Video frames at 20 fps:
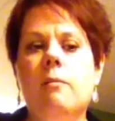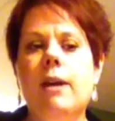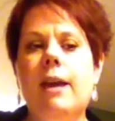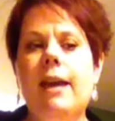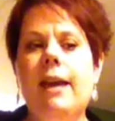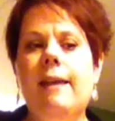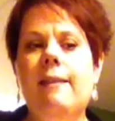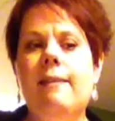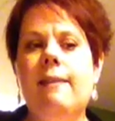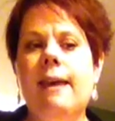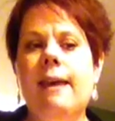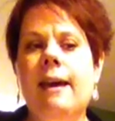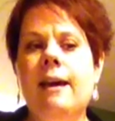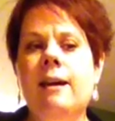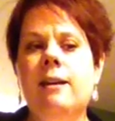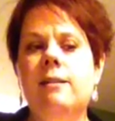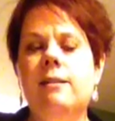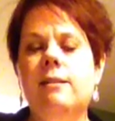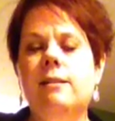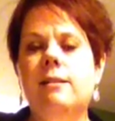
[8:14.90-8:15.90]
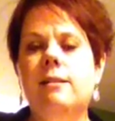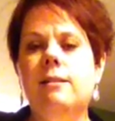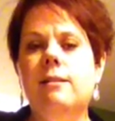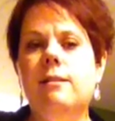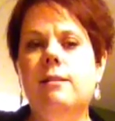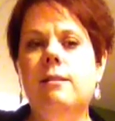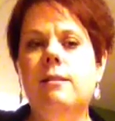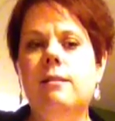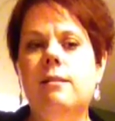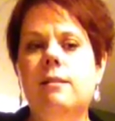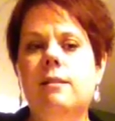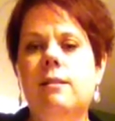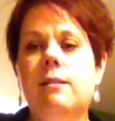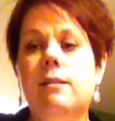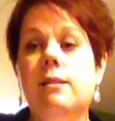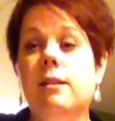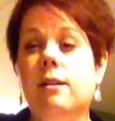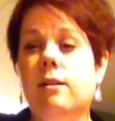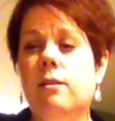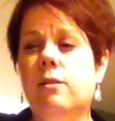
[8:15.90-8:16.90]
And that
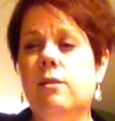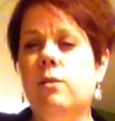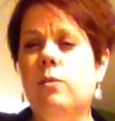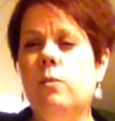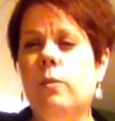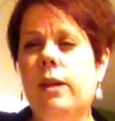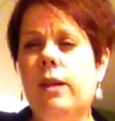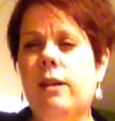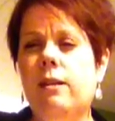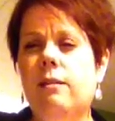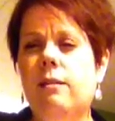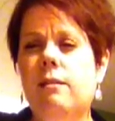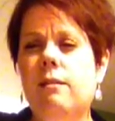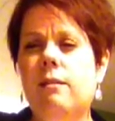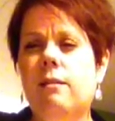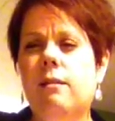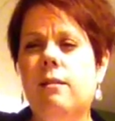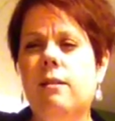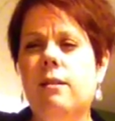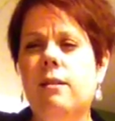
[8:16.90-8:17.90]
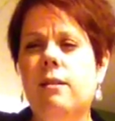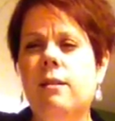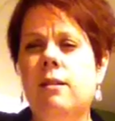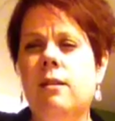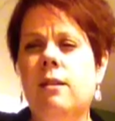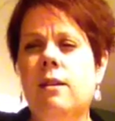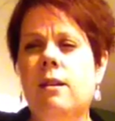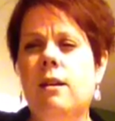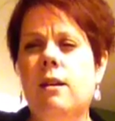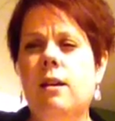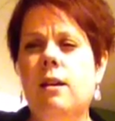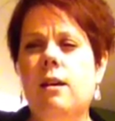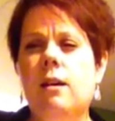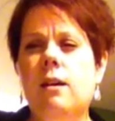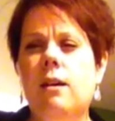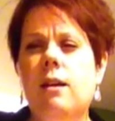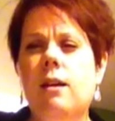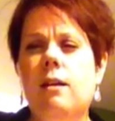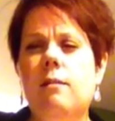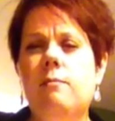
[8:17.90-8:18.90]
starts with
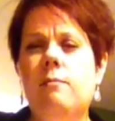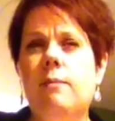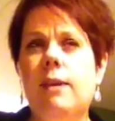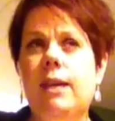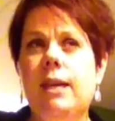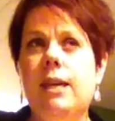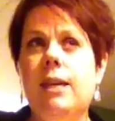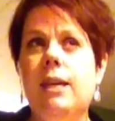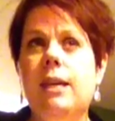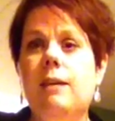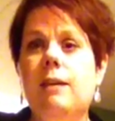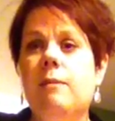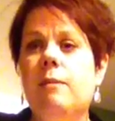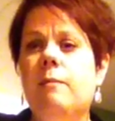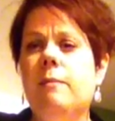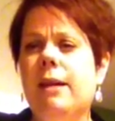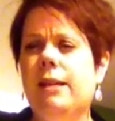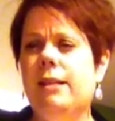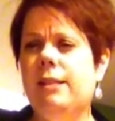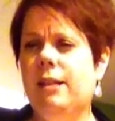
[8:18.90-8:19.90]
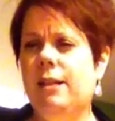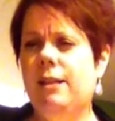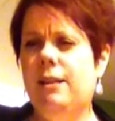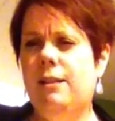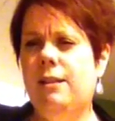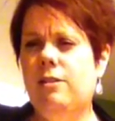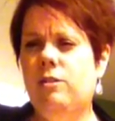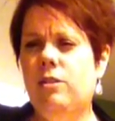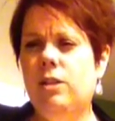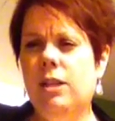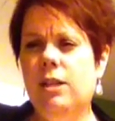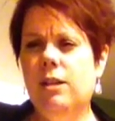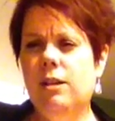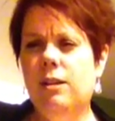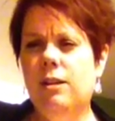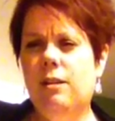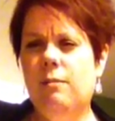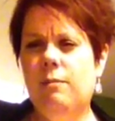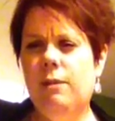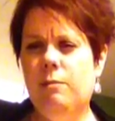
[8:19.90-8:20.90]
me keeping my diet in check
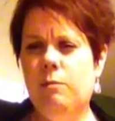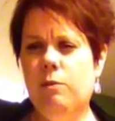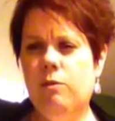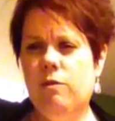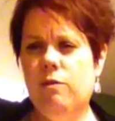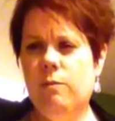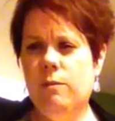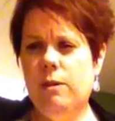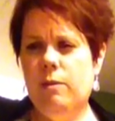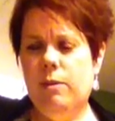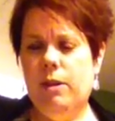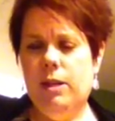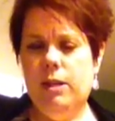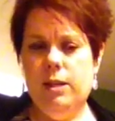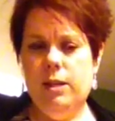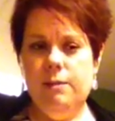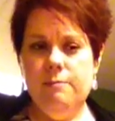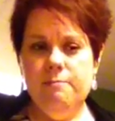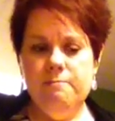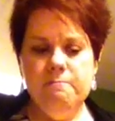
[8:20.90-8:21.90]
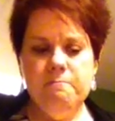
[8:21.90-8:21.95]
and me moving my body.